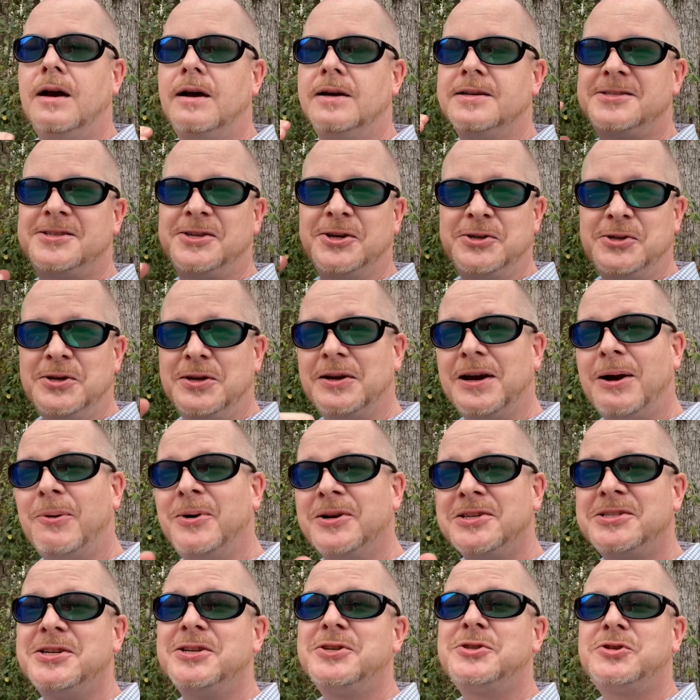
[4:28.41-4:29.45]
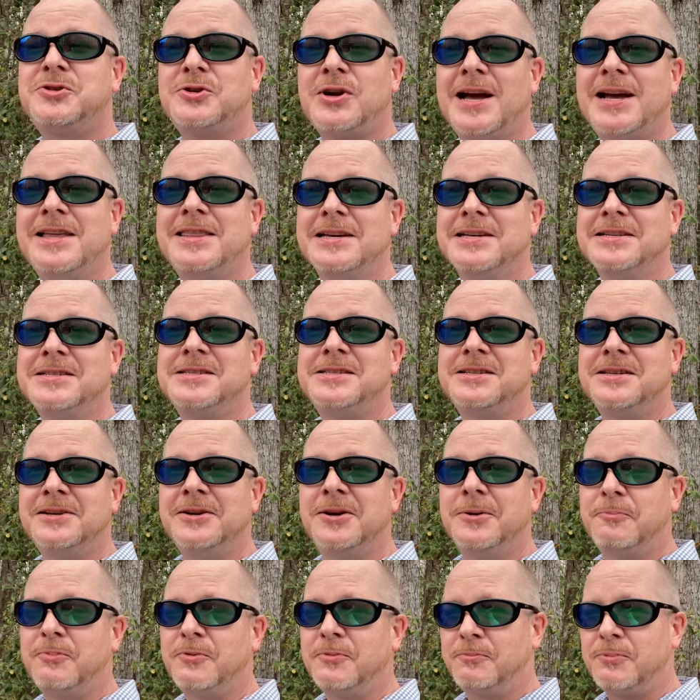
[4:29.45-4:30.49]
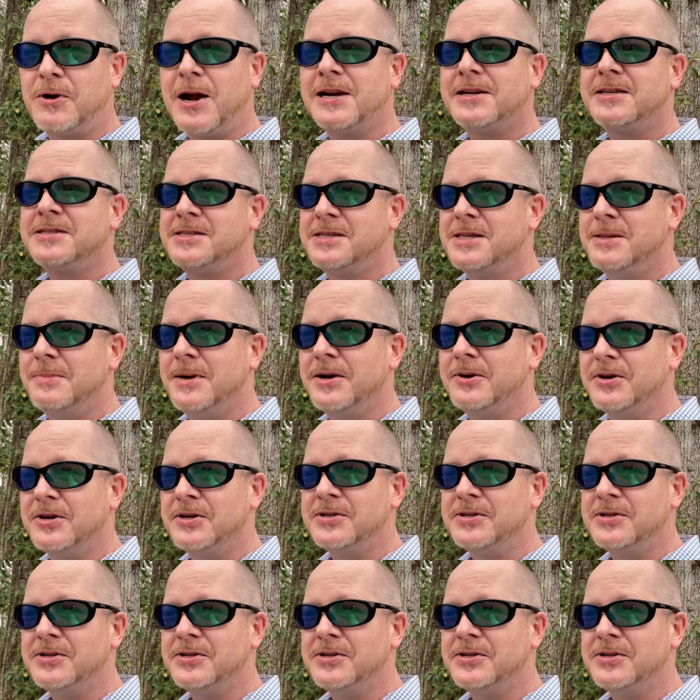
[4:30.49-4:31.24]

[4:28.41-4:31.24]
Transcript: So I want you to try this, practice in the mirror.